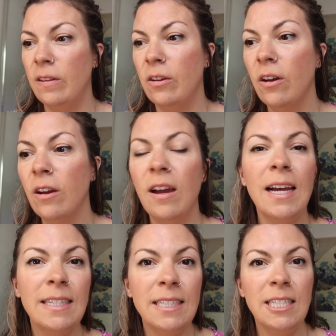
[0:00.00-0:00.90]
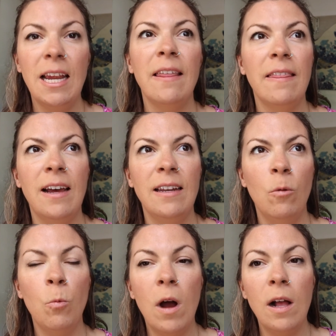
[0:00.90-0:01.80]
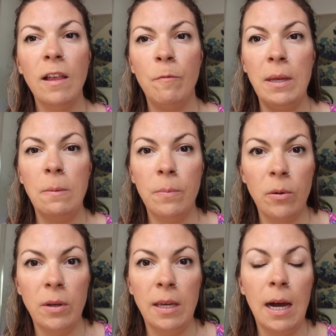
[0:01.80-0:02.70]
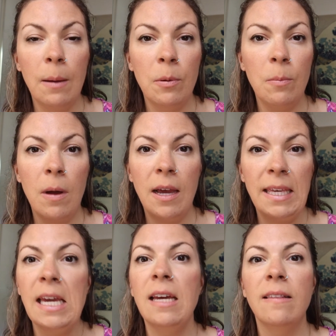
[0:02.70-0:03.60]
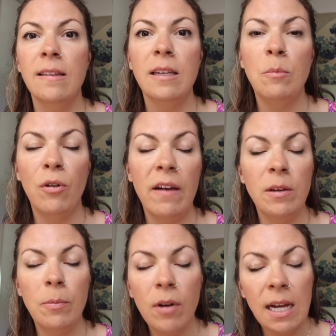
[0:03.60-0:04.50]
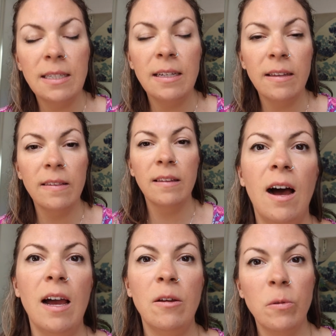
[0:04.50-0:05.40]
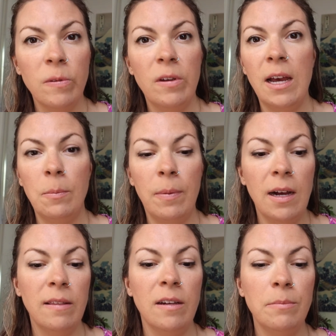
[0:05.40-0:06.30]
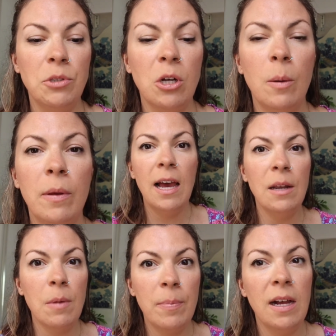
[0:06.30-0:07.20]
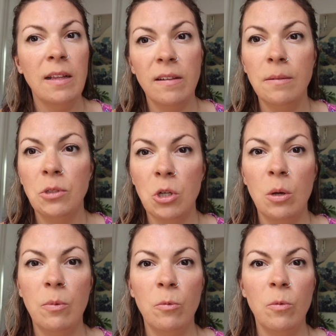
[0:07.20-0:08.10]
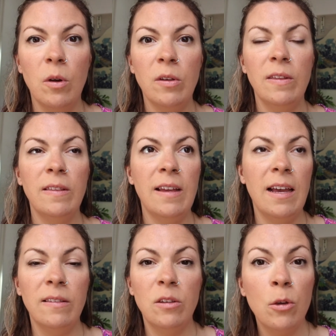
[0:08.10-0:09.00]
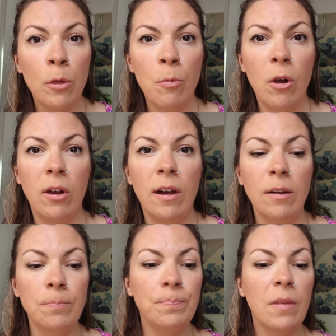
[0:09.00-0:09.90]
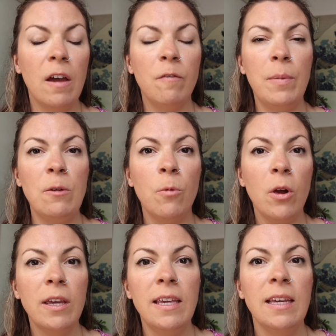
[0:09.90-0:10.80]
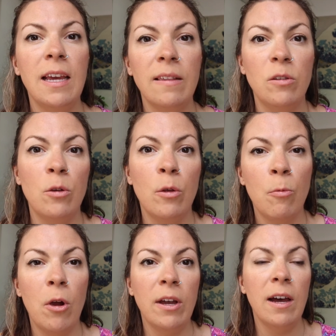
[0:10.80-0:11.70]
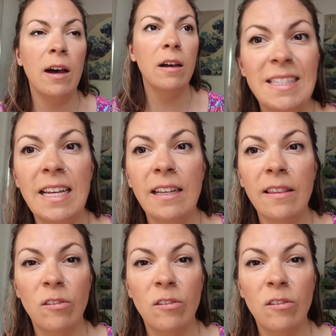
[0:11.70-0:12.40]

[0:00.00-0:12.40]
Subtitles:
ago, I did share that while I've been building up my counselling private practice, I also had a part-time job, and my part-time job was as a youth worker. I've been working as a youth worker since